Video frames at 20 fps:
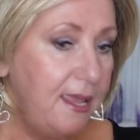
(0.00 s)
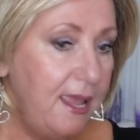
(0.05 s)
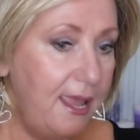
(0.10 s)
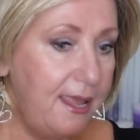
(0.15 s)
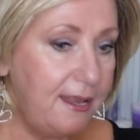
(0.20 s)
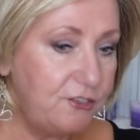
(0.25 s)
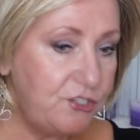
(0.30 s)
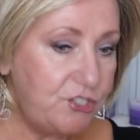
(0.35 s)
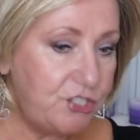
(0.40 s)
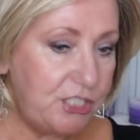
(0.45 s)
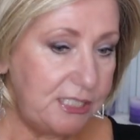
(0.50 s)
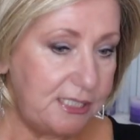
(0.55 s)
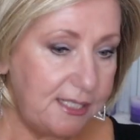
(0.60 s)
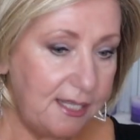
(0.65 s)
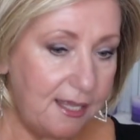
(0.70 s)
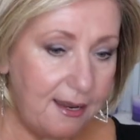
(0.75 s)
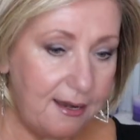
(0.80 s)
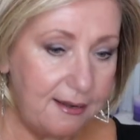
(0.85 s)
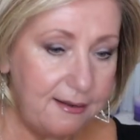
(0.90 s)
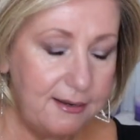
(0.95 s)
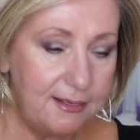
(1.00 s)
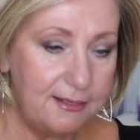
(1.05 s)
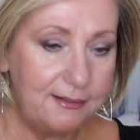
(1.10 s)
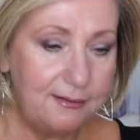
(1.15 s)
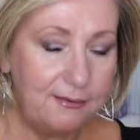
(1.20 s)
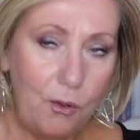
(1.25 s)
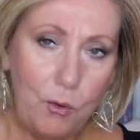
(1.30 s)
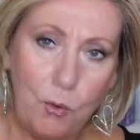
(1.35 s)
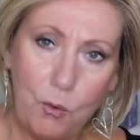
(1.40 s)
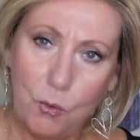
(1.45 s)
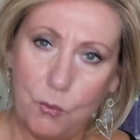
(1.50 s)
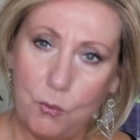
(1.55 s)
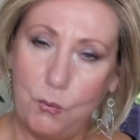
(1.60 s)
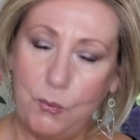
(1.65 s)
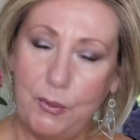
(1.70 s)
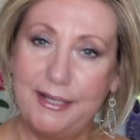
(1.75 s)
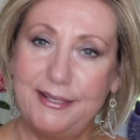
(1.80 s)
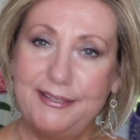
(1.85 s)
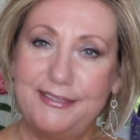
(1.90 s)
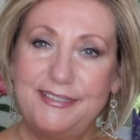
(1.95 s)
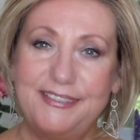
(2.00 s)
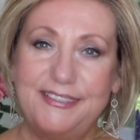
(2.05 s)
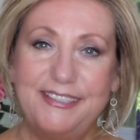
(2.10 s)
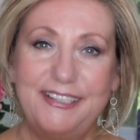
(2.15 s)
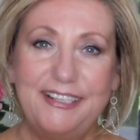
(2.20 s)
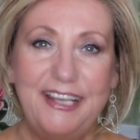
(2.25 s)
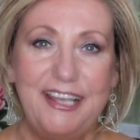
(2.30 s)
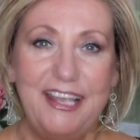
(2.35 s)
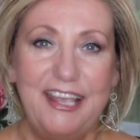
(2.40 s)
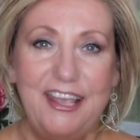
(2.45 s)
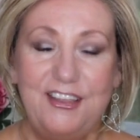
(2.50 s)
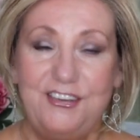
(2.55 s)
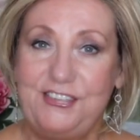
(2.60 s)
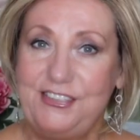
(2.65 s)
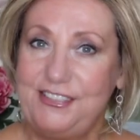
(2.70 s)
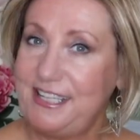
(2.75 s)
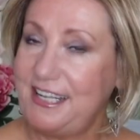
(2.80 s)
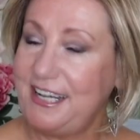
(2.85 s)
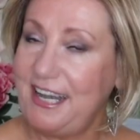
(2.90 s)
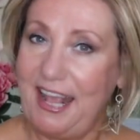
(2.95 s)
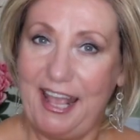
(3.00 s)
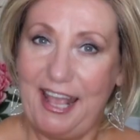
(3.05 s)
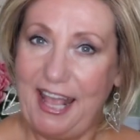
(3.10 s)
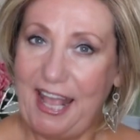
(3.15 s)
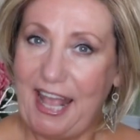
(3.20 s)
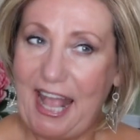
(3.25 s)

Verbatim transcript: And she said, oh, she said,